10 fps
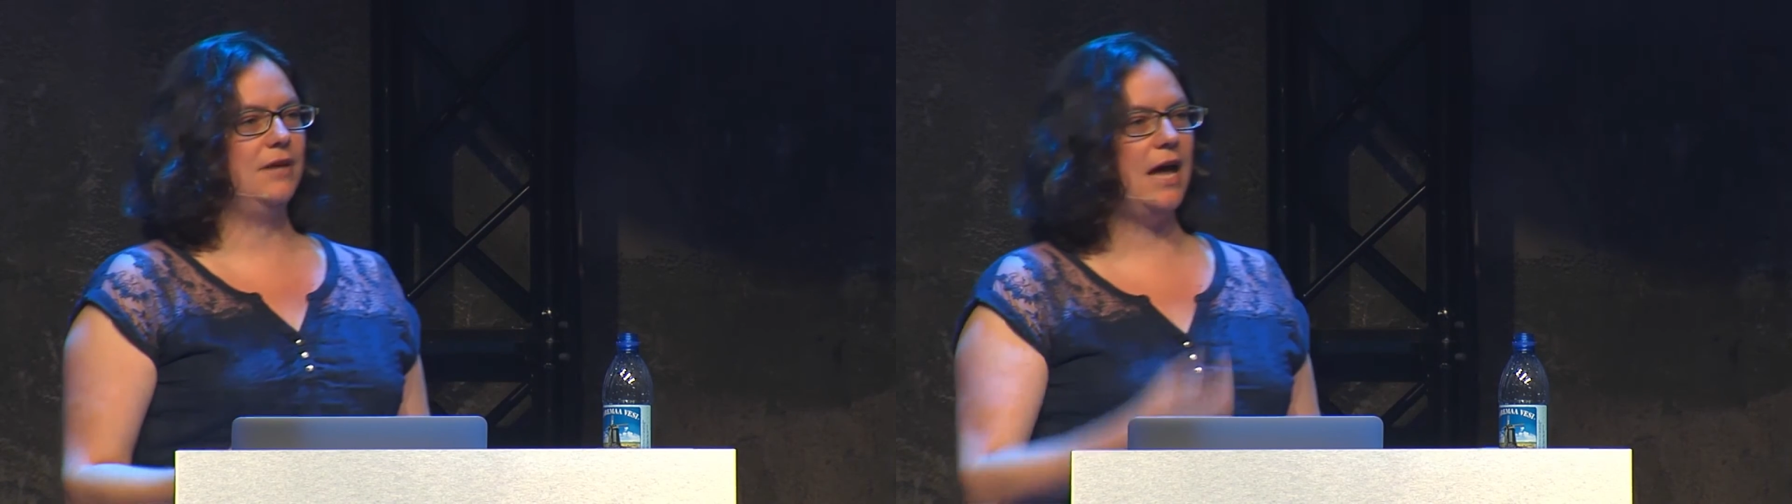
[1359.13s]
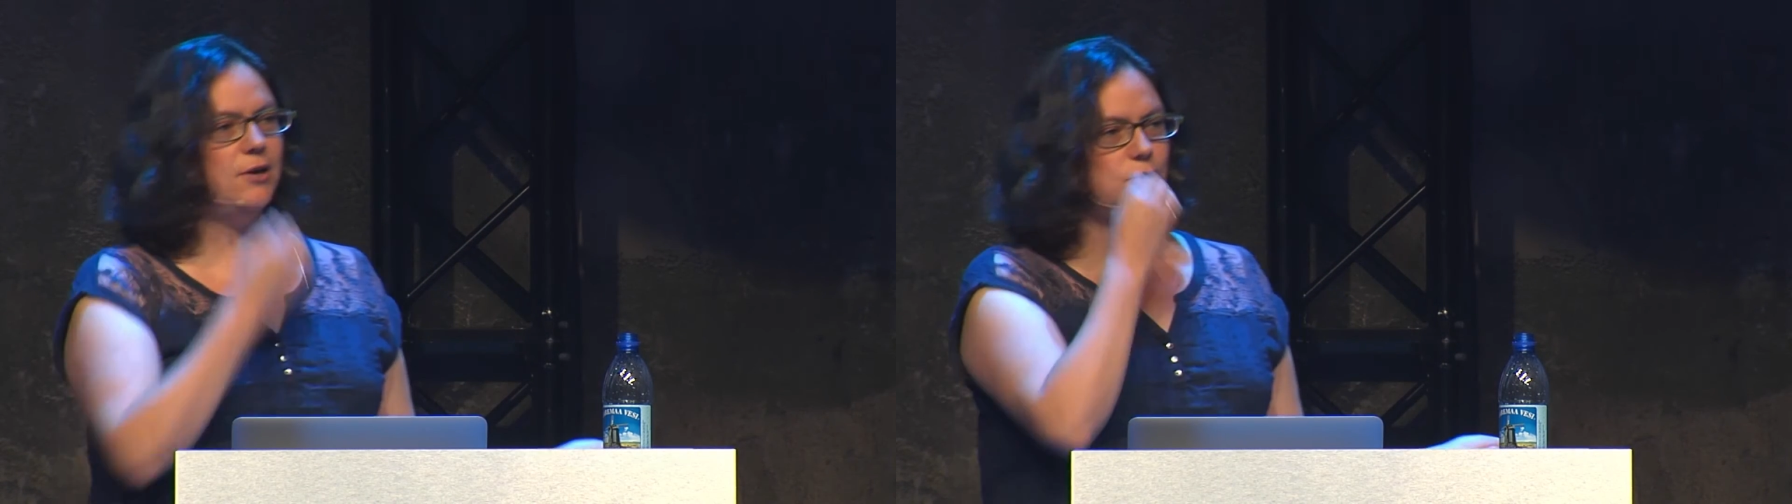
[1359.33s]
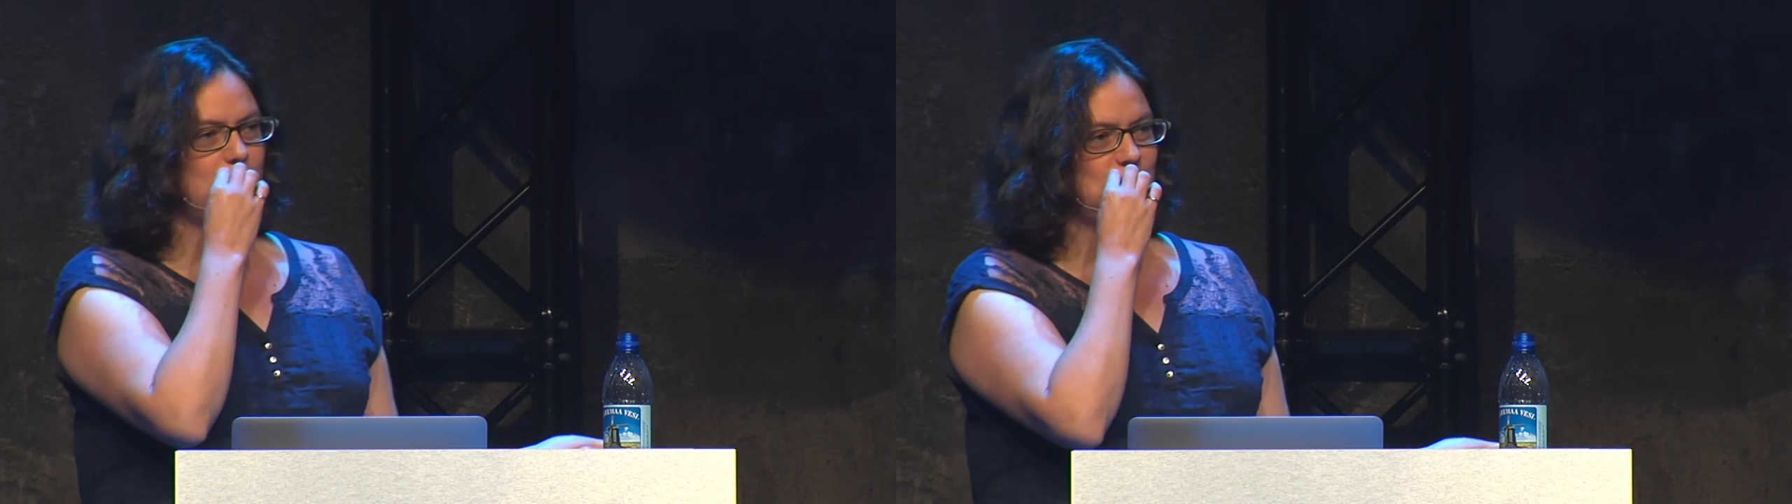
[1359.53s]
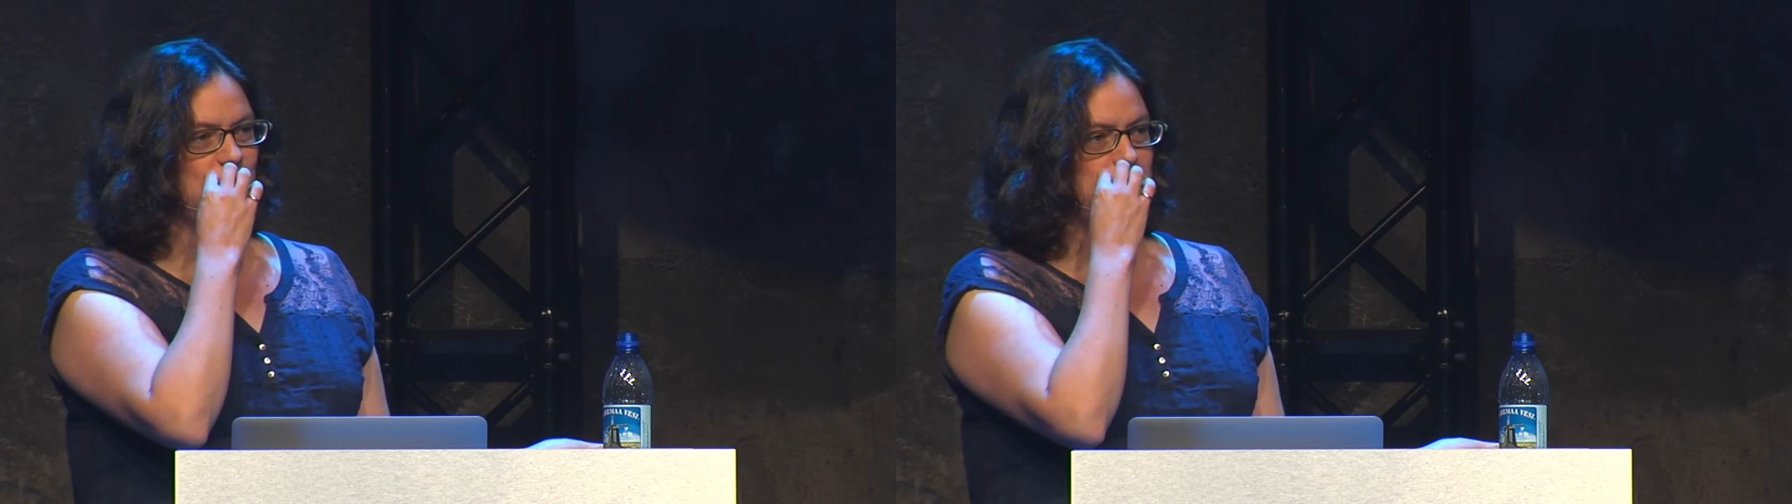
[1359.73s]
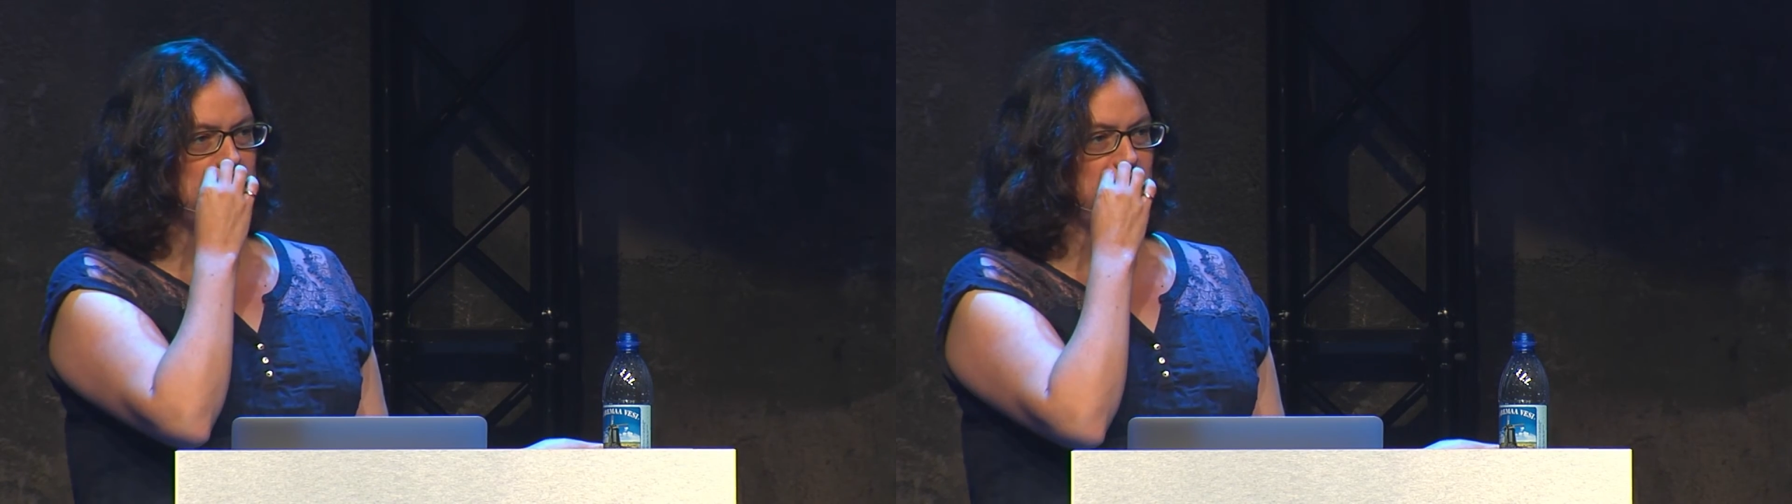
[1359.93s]

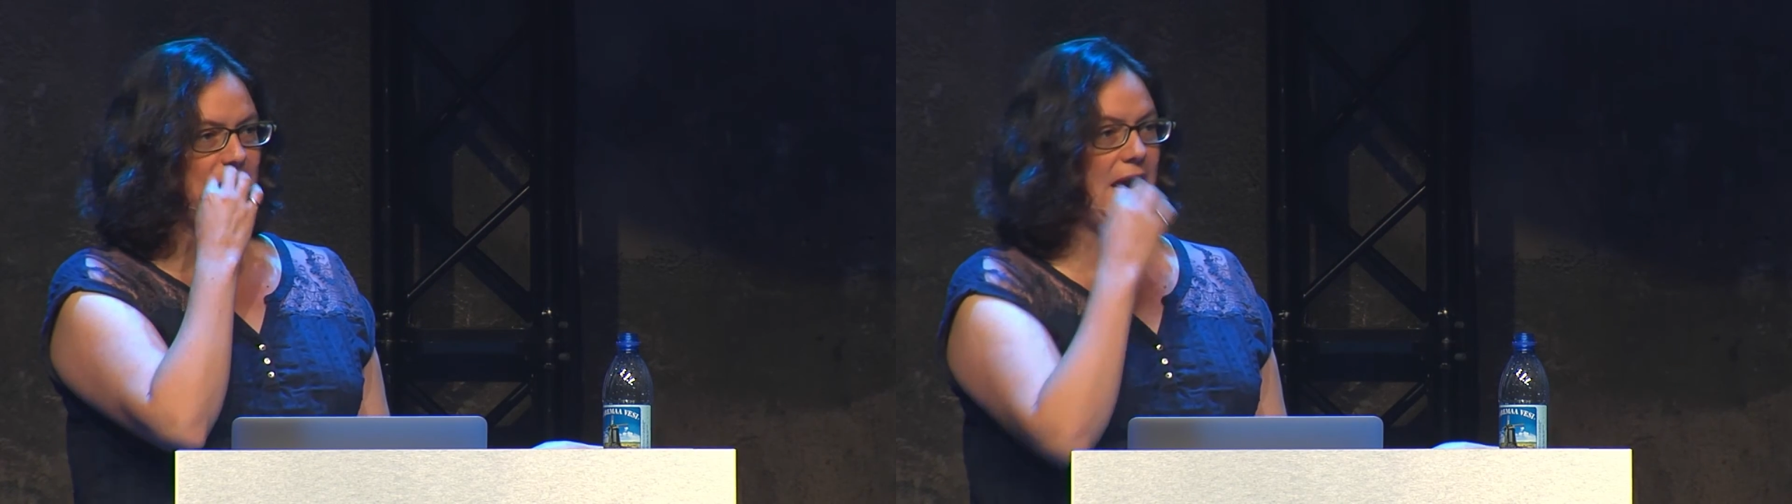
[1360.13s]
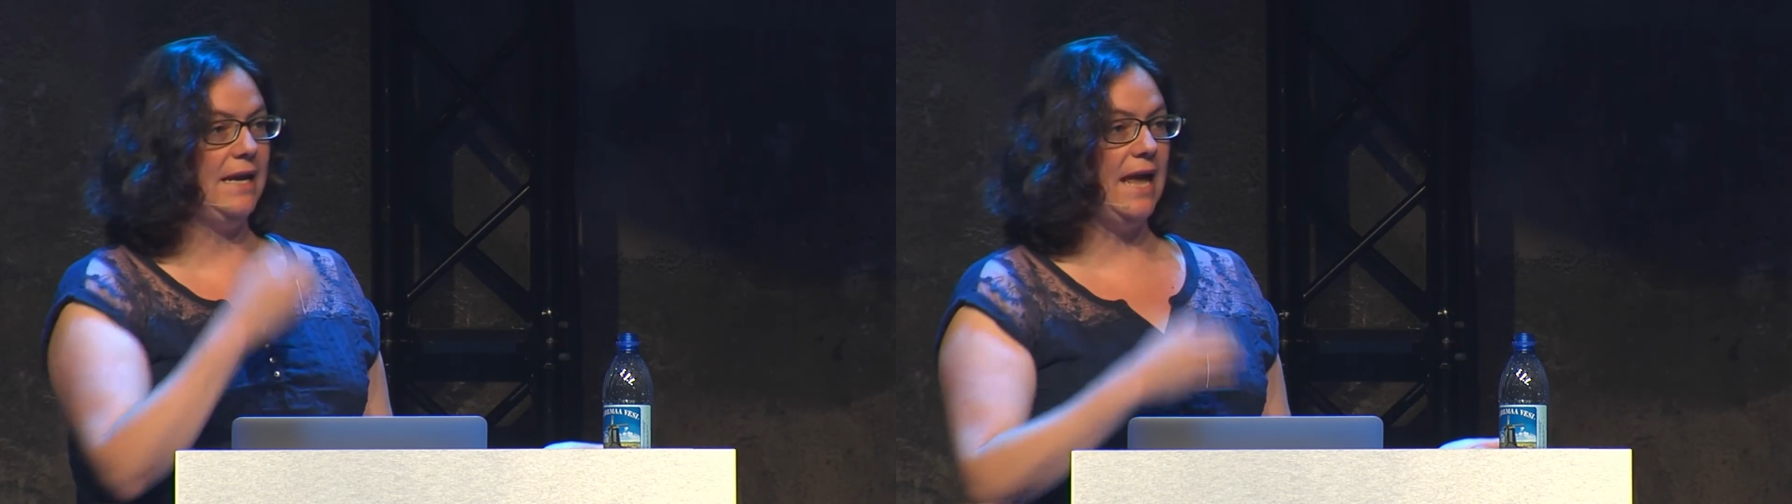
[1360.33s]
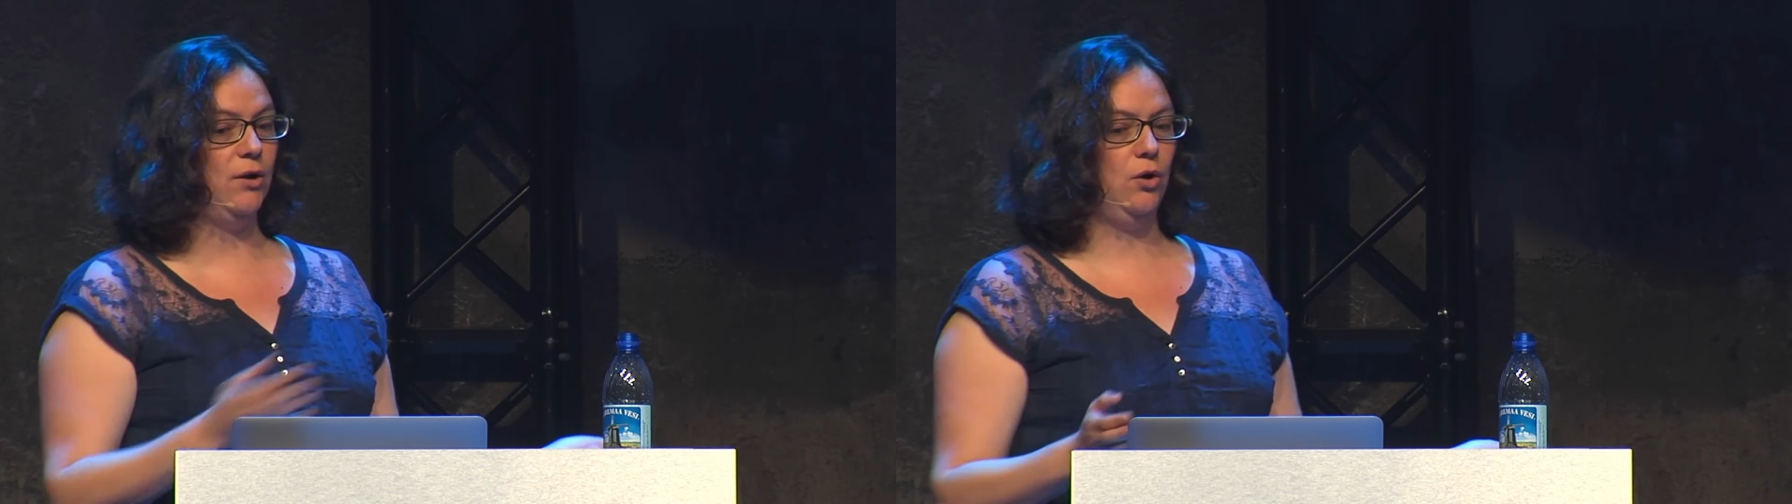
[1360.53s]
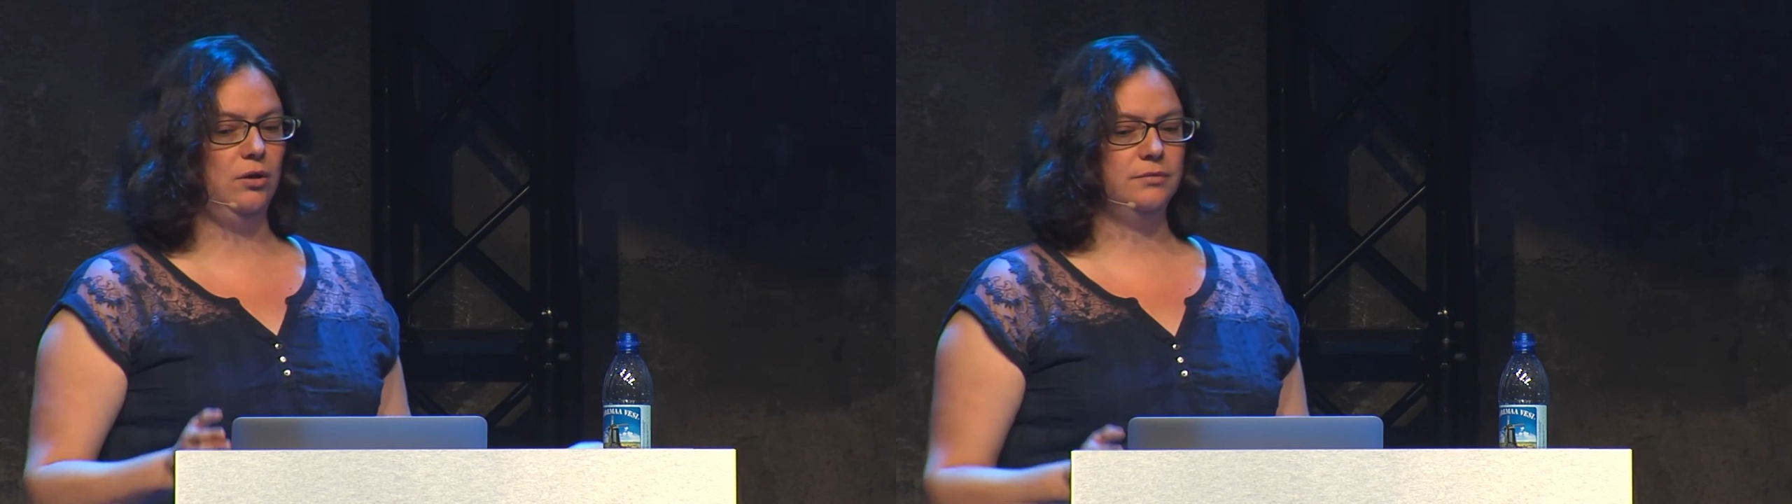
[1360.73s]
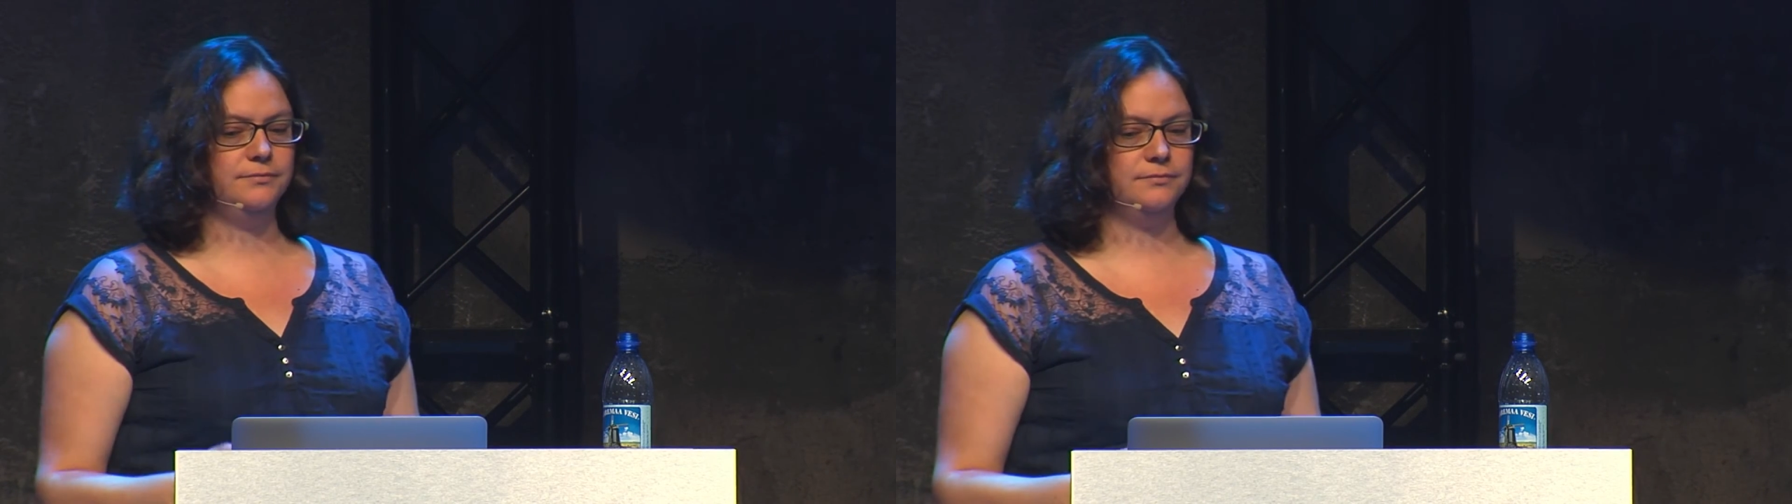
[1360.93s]
to see the pain at all?